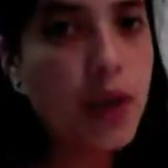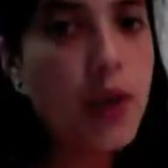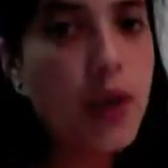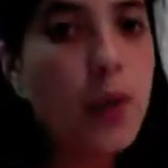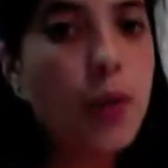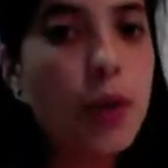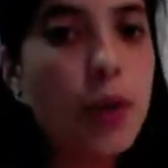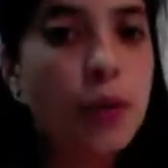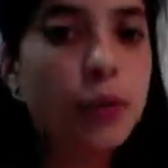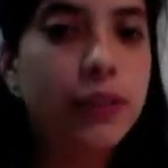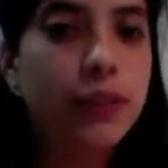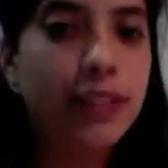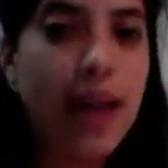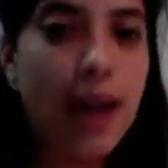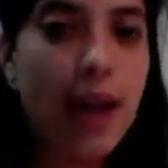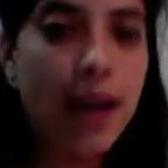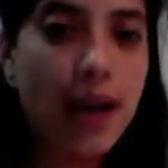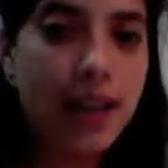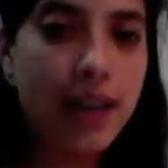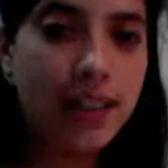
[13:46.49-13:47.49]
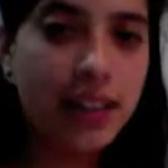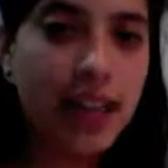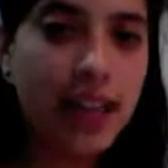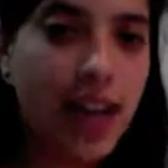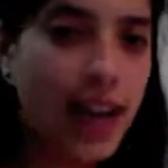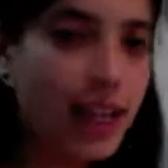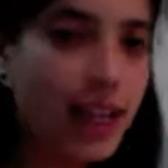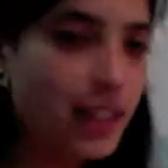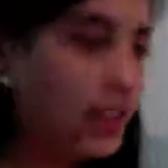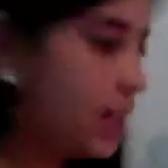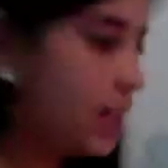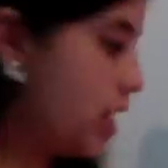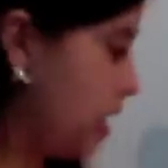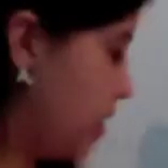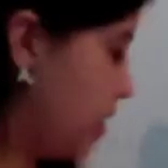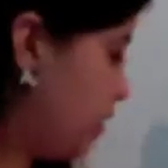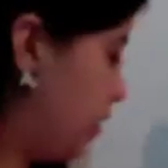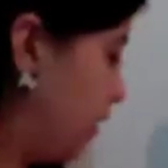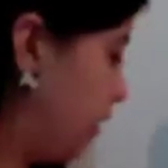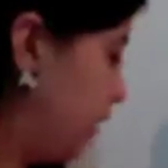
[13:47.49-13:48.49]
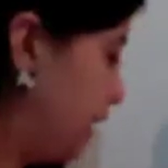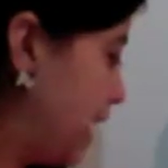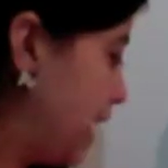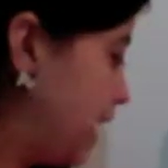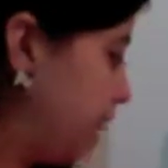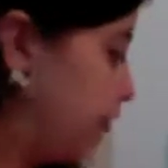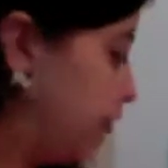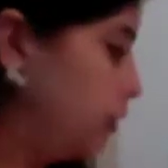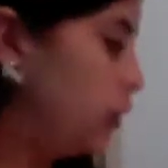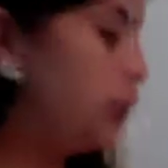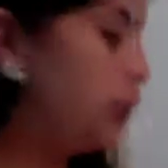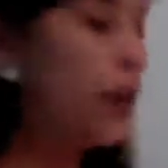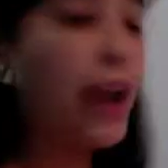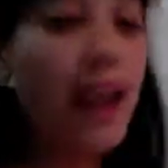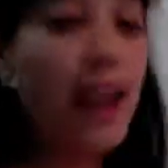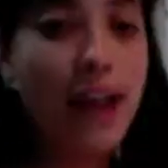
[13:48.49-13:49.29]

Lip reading: We will now analyze the level